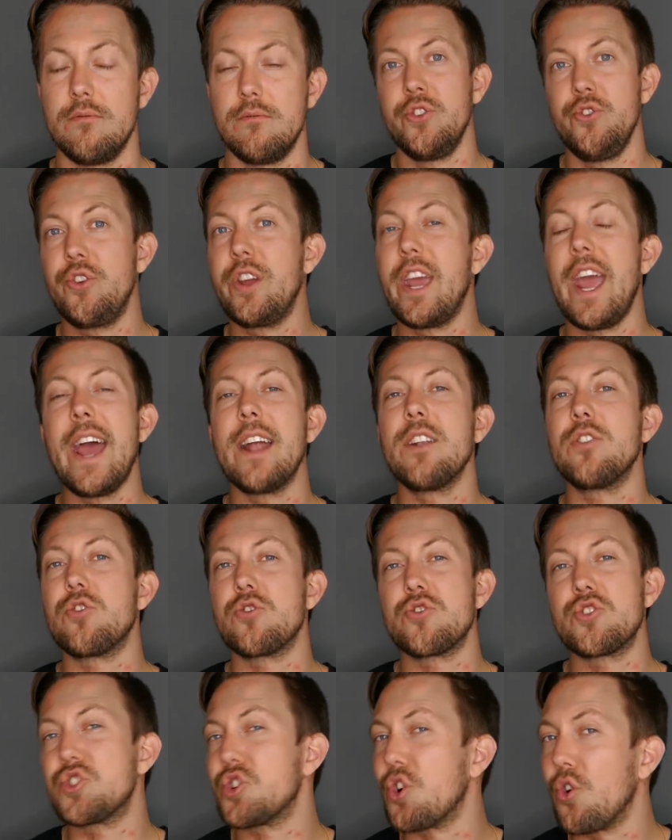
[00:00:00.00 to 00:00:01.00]
You can't
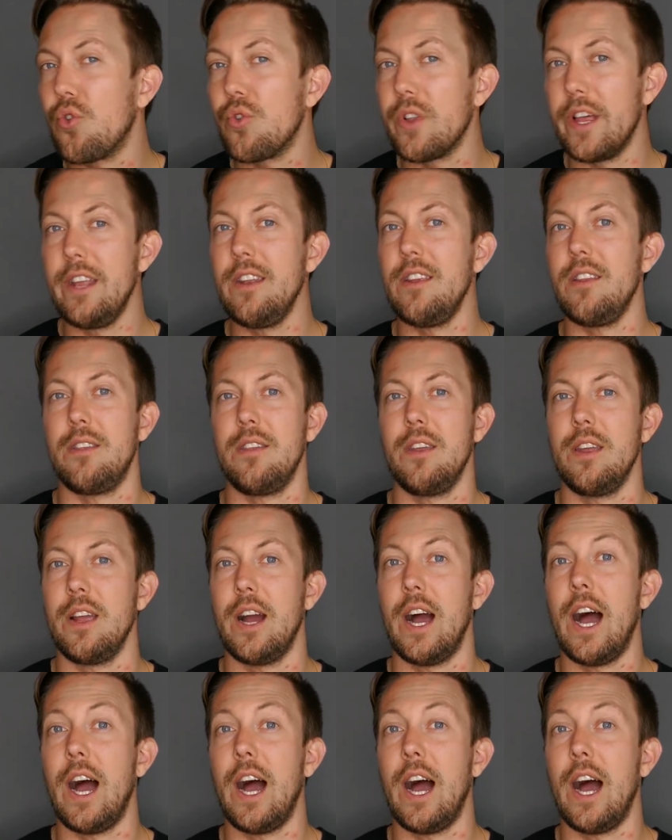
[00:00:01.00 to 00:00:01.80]
control anything.